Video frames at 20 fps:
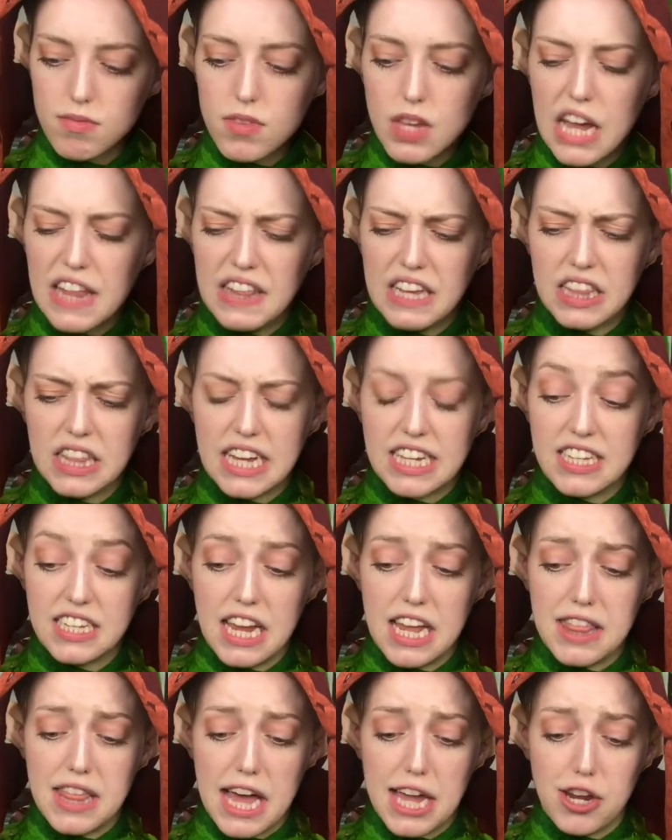I think they
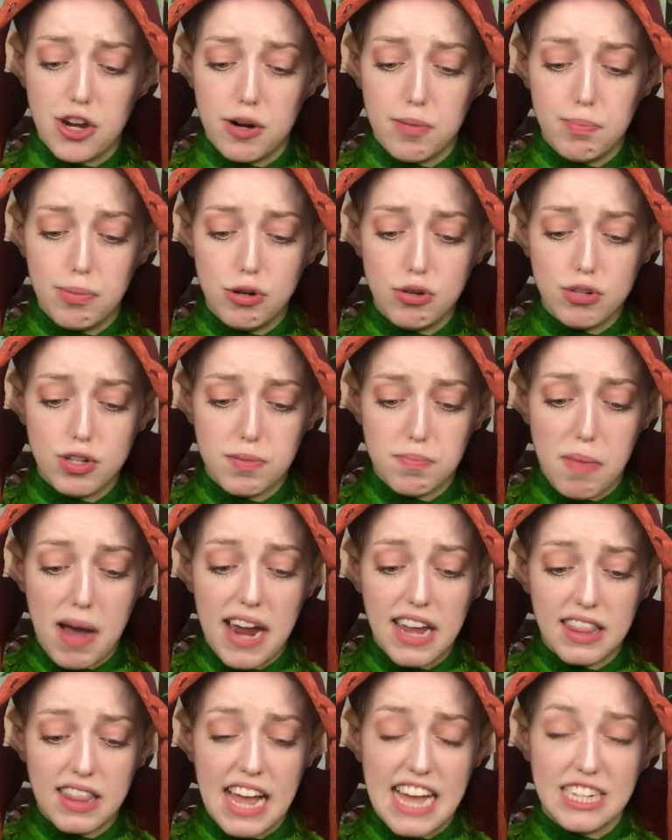say that your boots
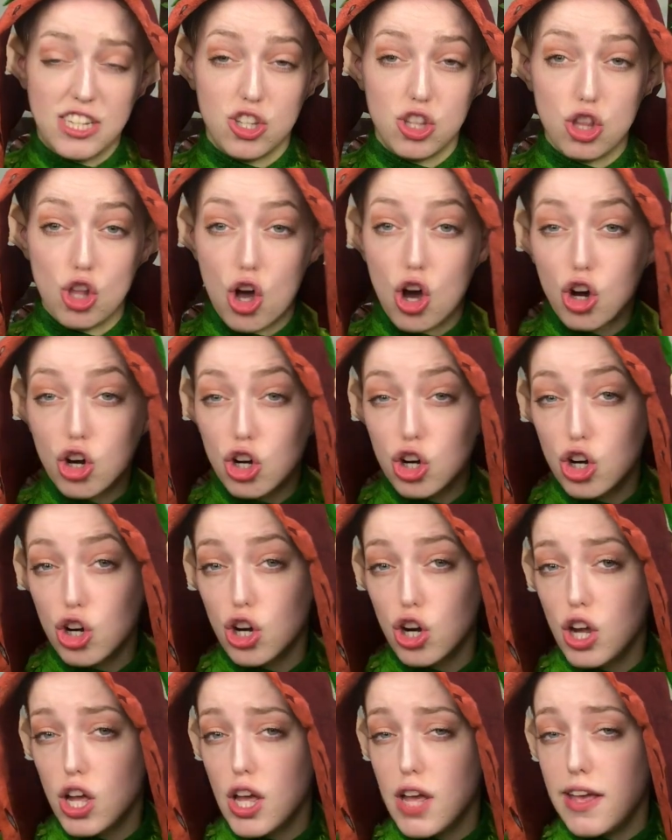might last
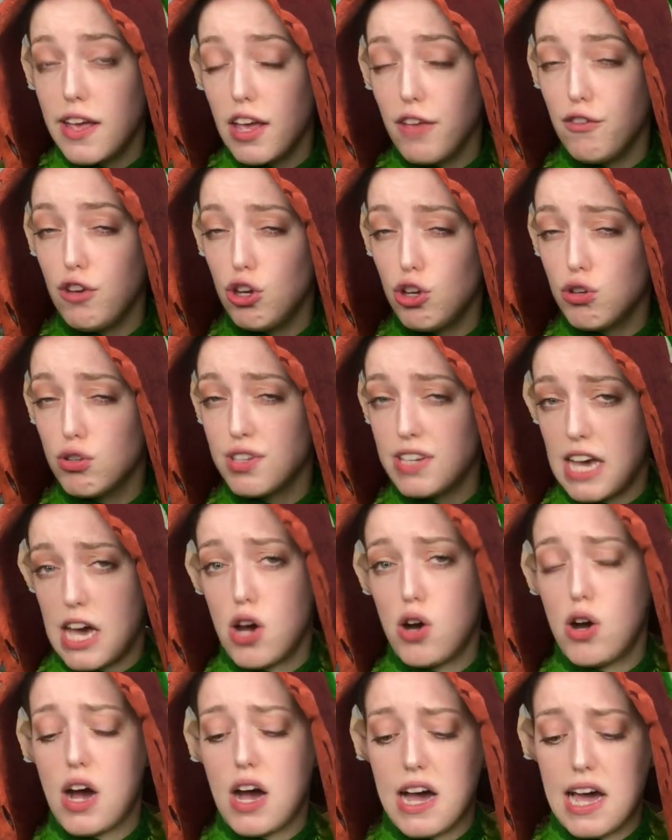longer if you use
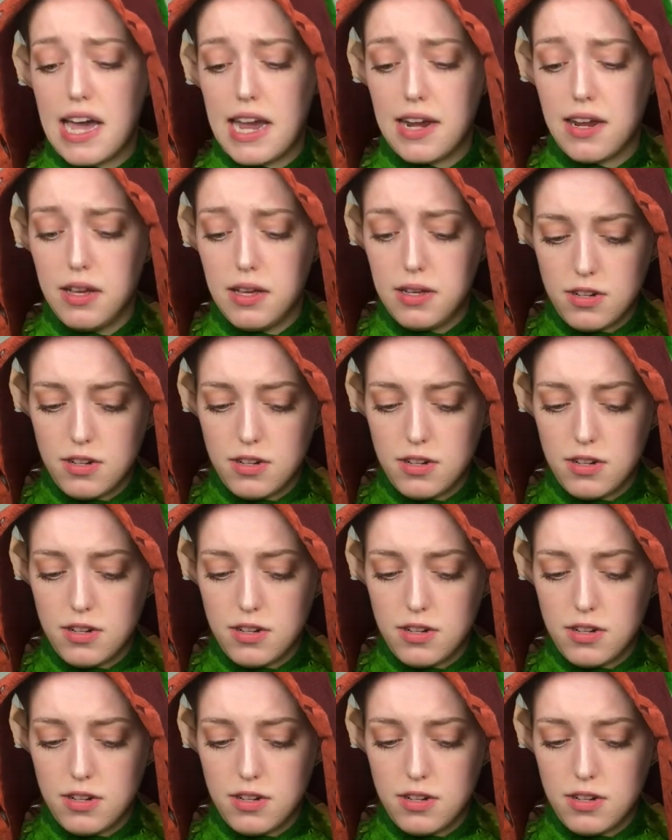cowhide,